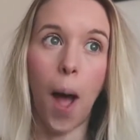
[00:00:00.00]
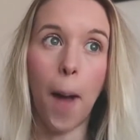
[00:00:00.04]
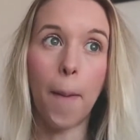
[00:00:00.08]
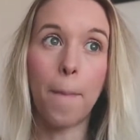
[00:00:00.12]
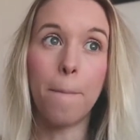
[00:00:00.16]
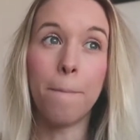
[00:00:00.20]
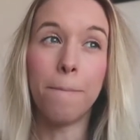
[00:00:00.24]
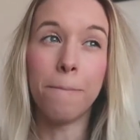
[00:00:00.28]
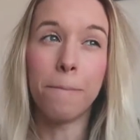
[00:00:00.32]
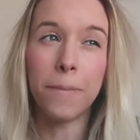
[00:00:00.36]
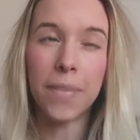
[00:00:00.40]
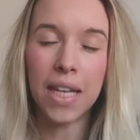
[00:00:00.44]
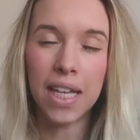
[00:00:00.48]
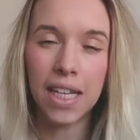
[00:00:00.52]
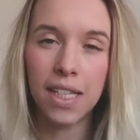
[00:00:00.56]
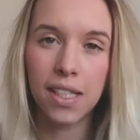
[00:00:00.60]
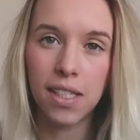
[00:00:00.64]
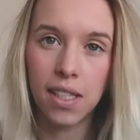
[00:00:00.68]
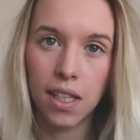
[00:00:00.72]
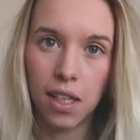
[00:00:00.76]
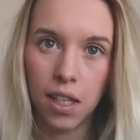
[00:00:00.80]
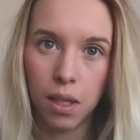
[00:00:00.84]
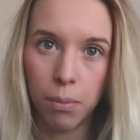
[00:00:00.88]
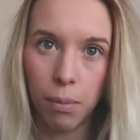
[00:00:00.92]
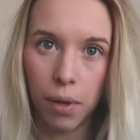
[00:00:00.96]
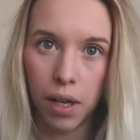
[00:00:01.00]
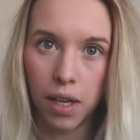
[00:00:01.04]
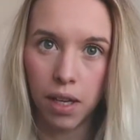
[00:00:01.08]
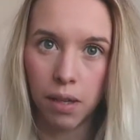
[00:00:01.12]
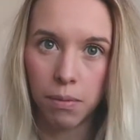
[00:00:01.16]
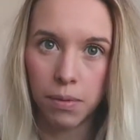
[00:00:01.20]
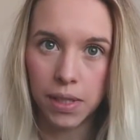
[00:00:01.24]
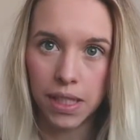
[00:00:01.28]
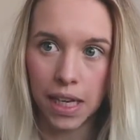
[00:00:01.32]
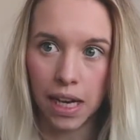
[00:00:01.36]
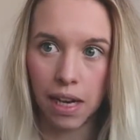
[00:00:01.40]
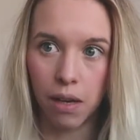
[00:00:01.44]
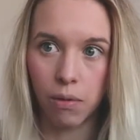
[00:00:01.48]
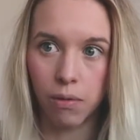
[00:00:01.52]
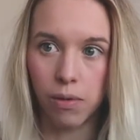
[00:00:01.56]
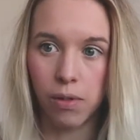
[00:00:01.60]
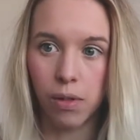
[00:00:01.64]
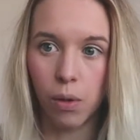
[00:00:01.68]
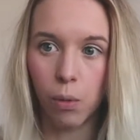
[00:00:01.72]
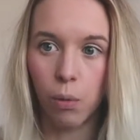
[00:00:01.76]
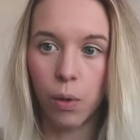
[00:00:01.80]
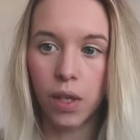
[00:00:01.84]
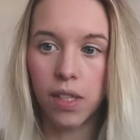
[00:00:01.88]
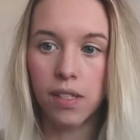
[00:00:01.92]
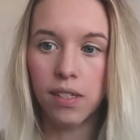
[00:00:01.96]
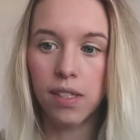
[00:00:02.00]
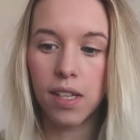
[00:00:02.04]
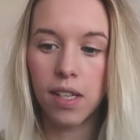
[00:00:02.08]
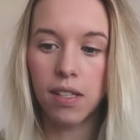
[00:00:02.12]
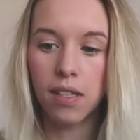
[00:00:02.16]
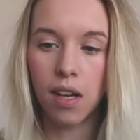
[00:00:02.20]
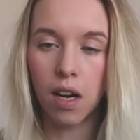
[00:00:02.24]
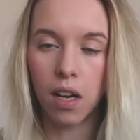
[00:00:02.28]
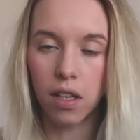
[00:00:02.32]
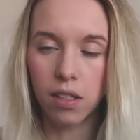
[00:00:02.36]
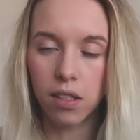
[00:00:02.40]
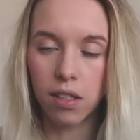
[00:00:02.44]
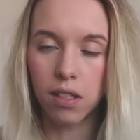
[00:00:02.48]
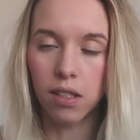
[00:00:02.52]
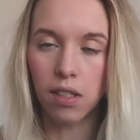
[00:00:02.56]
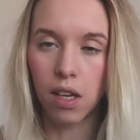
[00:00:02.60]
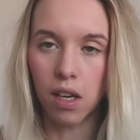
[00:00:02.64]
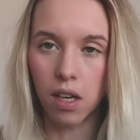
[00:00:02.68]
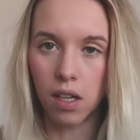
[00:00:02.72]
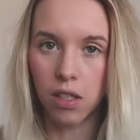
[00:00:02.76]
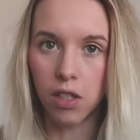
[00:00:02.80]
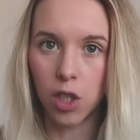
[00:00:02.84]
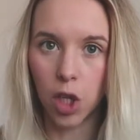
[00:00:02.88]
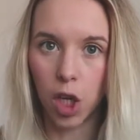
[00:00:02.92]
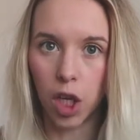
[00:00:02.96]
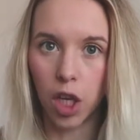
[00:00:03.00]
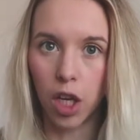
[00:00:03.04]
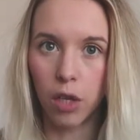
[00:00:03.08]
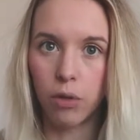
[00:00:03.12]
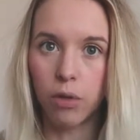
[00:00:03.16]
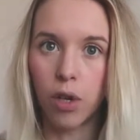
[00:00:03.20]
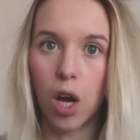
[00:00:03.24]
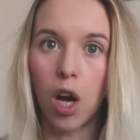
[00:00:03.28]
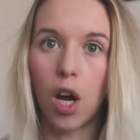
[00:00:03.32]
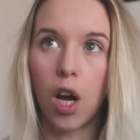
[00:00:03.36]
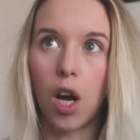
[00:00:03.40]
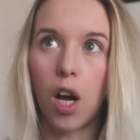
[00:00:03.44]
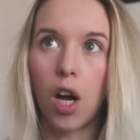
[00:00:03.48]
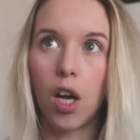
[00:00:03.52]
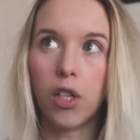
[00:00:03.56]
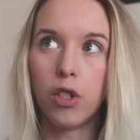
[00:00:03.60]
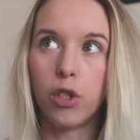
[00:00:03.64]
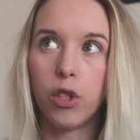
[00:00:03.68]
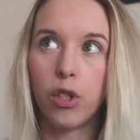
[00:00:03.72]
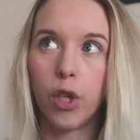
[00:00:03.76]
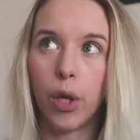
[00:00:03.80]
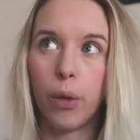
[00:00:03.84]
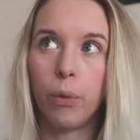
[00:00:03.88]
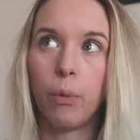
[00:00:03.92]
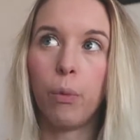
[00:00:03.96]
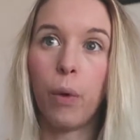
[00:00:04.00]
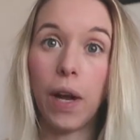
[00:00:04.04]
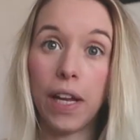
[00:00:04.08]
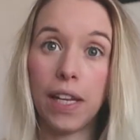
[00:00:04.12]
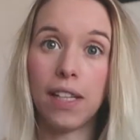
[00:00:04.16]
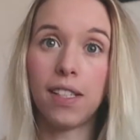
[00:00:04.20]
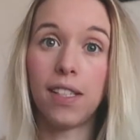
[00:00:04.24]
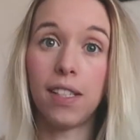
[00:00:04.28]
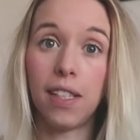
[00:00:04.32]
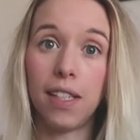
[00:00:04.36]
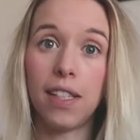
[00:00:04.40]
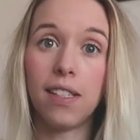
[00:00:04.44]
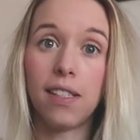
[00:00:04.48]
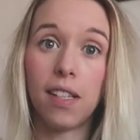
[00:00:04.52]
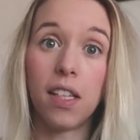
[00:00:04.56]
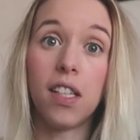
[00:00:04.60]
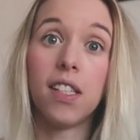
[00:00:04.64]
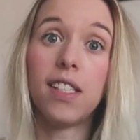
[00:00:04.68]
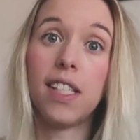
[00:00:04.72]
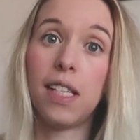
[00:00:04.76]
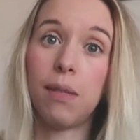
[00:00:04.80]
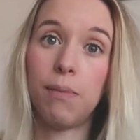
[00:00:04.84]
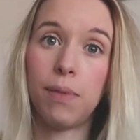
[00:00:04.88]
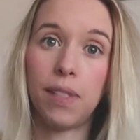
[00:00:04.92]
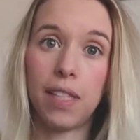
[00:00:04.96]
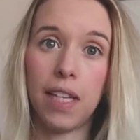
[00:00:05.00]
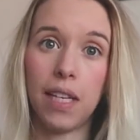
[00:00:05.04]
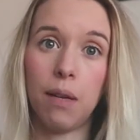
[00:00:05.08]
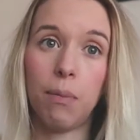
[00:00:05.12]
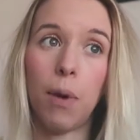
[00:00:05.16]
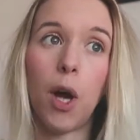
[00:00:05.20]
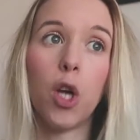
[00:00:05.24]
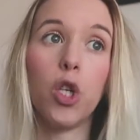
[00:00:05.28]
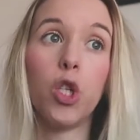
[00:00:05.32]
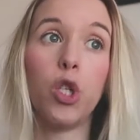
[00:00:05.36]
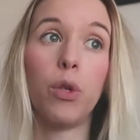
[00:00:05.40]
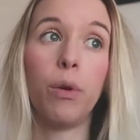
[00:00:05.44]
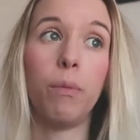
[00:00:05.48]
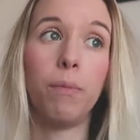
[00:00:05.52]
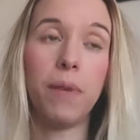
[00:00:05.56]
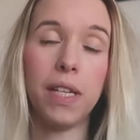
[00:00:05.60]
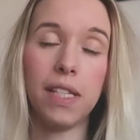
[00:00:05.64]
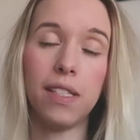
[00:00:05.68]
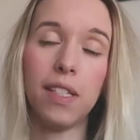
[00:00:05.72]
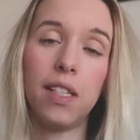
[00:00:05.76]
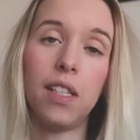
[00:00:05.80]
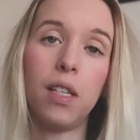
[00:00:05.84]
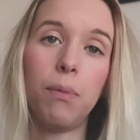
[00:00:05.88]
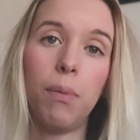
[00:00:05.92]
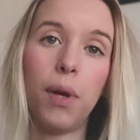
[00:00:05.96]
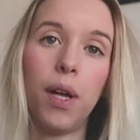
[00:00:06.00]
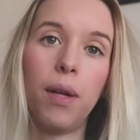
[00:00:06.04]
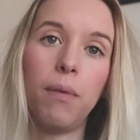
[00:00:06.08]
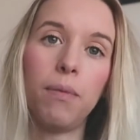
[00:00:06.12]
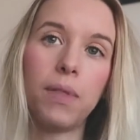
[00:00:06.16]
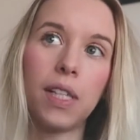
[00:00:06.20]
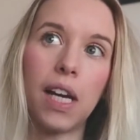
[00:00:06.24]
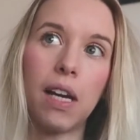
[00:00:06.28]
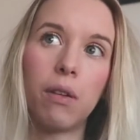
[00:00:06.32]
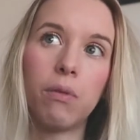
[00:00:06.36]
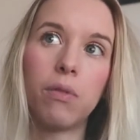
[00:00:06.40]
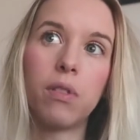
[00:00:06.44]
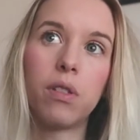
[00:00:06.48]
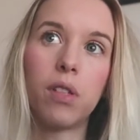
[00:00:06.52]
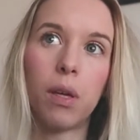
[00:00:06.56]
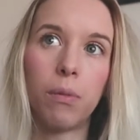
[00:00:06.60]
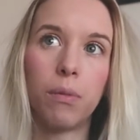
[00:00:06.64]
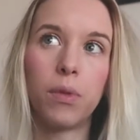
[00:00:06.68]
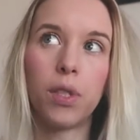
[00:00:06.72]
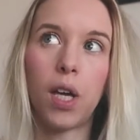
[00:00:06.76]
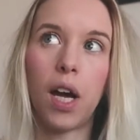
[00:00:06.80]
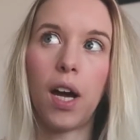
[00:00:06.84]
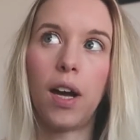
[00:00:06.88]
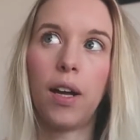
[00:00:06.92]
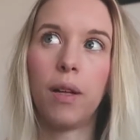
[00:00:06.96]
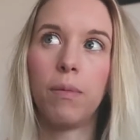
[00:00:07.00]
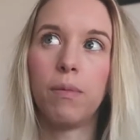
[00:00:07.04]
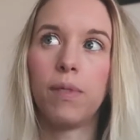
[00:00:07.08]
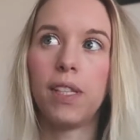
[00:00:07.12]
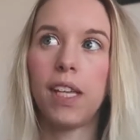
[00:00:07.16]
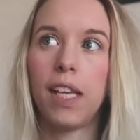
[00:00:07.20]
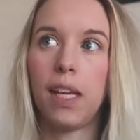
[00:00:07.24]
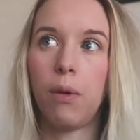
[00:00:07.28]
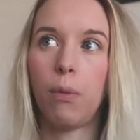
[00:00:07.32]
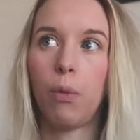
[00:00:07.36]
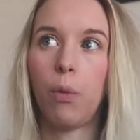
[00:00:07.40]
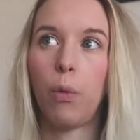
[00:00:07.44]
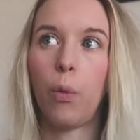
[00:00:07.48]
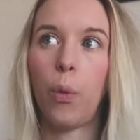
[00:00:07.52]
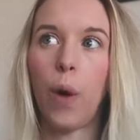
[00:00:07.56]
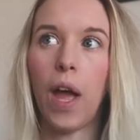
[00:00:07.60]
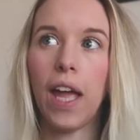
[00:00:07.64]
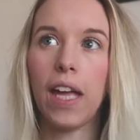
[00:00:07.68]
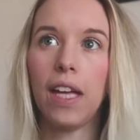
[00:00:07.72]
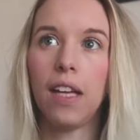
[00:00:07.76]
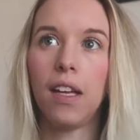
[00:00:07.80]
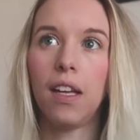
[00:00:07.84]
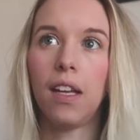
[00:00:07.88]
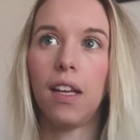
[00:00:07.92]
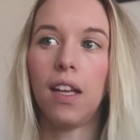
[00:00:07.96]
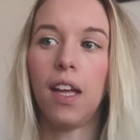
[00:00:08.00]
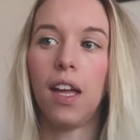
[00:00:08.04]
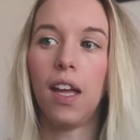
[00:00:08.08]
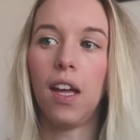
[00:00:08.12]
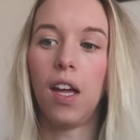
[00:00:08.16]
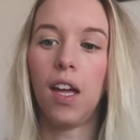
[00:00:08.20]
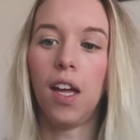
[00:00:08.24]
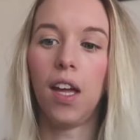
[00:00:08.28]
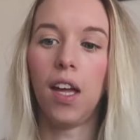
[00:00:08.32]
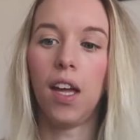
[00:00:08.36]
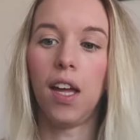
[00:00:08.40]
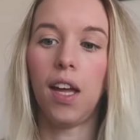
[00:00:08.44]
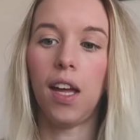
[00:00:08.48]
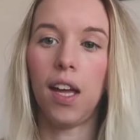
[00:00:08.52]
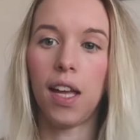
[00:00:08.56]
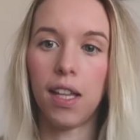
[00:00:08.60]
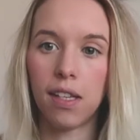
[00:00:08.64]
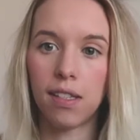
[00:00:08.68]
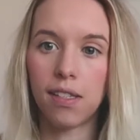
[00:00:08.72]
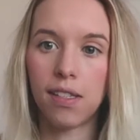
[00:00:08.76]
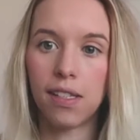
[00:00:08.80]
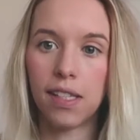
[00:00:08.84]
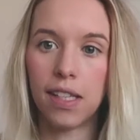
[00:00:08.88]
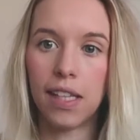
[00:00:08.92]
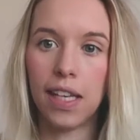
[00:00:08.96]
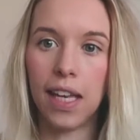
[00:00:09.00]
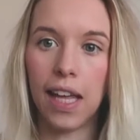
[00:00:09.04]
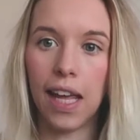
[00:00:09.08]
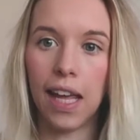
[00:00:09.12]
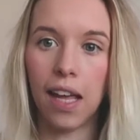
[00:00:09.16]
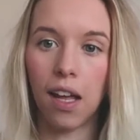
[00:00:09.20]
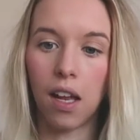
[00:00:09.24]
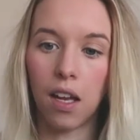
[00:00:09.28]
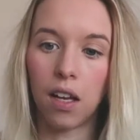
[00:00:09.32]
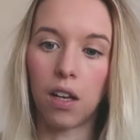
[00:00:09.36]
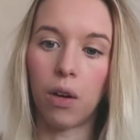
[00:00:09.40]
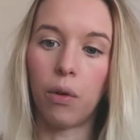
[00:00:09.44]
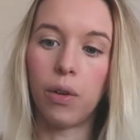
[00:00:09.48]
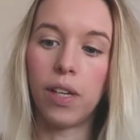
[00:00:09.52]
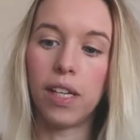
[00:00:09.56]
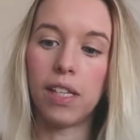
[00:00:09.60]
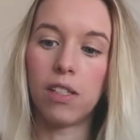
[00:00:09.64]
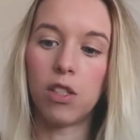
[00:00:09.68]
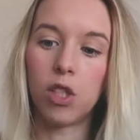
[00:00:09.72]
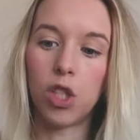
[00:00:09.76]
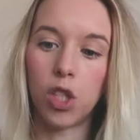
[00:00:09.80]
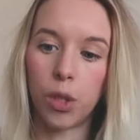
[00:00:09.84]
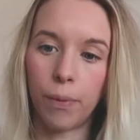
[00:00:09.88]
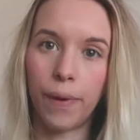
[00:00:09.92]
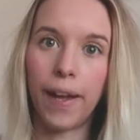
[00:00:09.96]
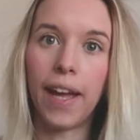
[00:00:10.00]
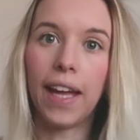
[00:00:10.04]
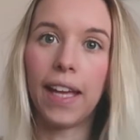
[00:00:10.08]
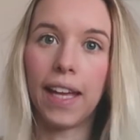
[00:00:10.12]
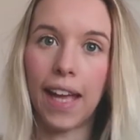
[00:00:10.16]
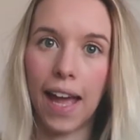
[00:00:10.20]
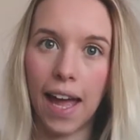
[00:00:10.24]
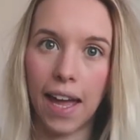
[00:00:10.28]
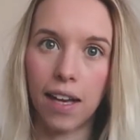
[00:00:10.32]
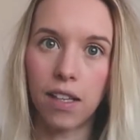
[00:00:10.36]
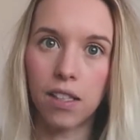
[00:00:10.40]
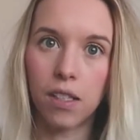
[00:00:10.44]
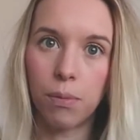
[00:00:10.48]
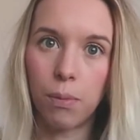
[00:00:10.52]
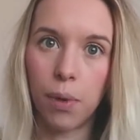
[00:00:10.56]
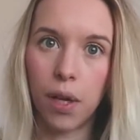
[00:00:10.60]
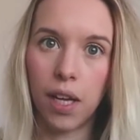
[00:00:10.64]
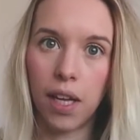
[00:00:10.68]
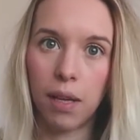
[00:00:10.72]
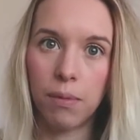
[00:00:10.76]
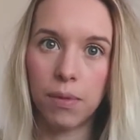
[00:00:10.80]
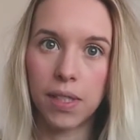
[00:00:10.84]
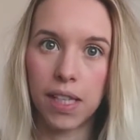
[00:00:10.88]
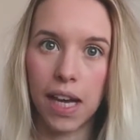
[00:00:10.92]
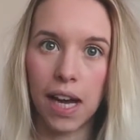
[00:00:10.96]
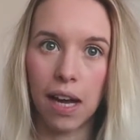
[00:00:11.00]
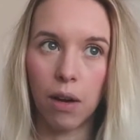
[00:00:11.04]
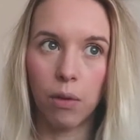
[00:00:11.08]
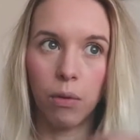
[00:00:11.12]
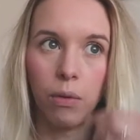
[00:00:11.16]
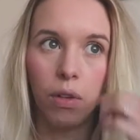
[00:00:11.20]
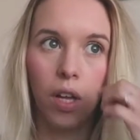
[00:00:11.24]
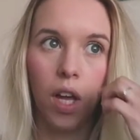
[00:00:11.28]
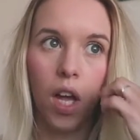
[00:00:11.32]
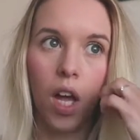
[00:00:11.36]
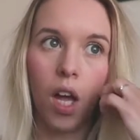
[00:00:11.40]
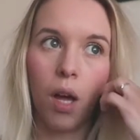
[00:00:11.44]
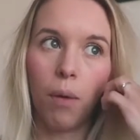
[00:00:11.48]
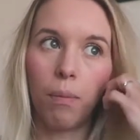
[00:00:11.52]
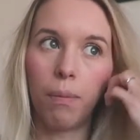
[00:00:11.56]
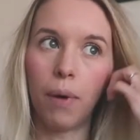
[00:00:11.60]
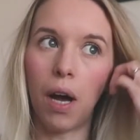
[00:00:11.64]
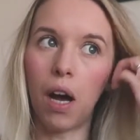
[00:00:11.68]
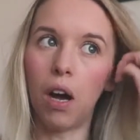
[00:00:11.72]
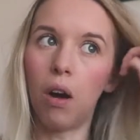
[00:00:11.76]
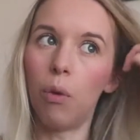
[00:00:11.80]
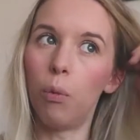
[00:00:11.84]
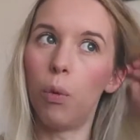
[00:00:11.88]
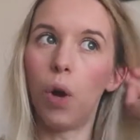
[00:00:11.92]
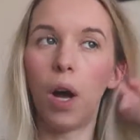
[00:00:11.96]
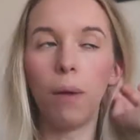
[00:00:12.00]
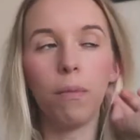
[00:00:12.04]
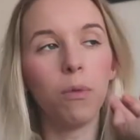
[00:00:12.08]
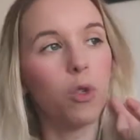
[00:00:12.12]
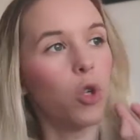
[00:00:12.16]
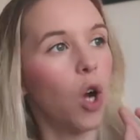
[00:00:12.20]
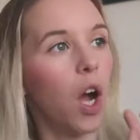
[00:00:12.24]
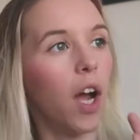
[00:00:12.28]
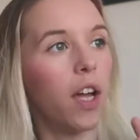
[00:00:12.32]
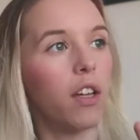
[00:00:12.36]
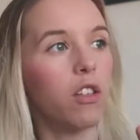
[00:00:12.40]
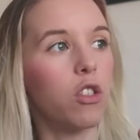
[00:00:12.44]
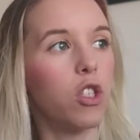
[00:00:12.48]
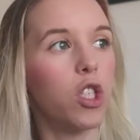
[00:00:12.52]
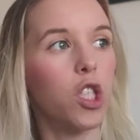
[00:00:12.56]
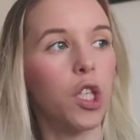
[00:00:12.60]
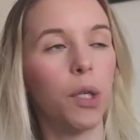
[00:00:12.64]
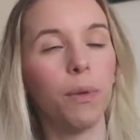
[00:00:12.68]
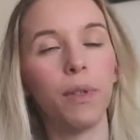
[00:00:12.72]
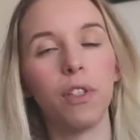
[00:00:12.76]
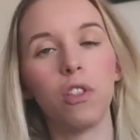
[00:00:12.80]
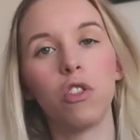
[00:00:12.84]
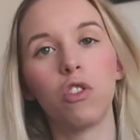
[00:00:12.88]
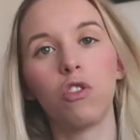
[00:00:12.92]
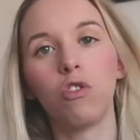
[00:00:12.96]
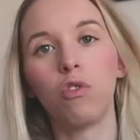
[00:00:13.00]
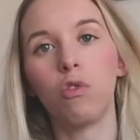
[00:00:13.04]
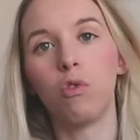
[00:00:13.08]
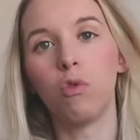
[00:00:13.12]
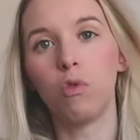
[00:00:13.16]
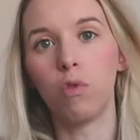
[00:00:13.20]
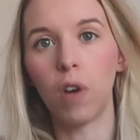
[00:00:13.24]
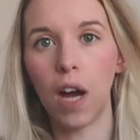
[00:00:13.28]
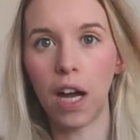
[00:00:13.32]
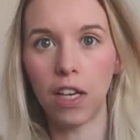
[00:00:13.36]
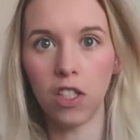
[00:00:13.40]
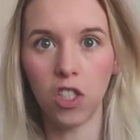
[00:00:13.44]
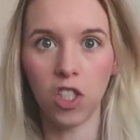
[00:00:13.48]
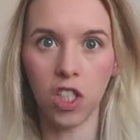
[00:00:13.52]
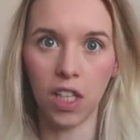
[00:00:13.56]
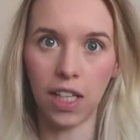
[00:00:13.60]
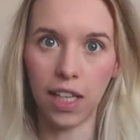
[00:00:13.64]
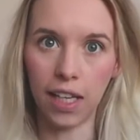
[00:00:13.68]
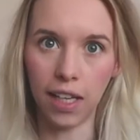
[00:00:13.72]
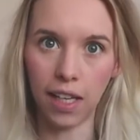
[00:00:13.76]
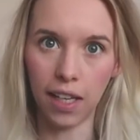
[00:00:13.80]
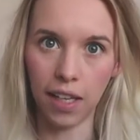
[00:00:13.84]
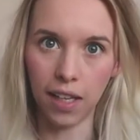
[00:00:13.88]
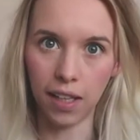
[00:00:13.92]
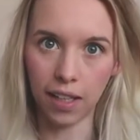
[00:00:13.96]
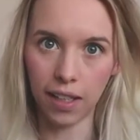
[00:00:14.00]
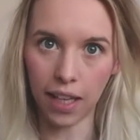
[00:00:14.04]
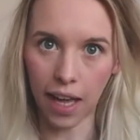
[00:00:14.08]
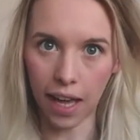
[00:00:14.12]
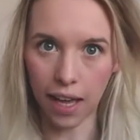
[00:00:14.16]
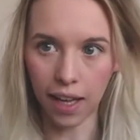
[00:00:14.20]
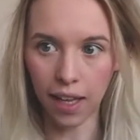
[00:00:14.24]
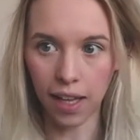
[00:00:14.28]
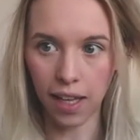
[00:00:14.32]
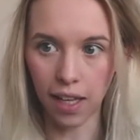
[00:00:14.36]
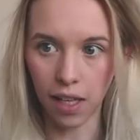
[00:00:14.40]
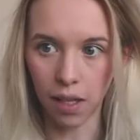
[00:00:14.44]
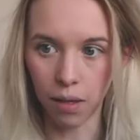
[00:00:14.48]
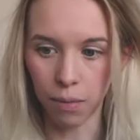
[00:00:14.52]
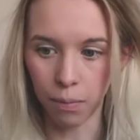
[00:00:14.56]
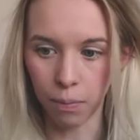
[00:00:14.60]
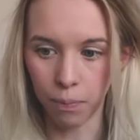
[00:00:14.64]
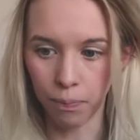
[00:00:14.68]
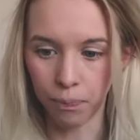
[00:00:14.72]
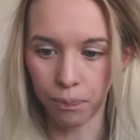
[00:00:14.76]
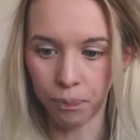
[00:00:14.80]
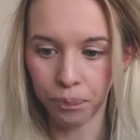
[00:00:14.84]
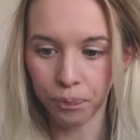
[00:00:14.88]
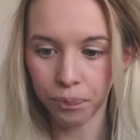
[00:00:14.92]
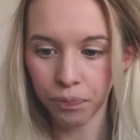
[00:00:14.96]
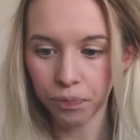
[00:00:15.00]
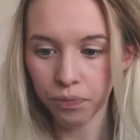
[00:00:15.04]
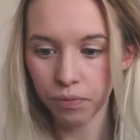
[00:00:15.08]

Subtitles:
immediately put him down. So once his eyes are starting to close, I don't wait until he's in a deep sleep. I do immediately put him down. Sometimes he will wake instantly and I'll need to do it again to put him down, but what I'm trying to do is just gradually get him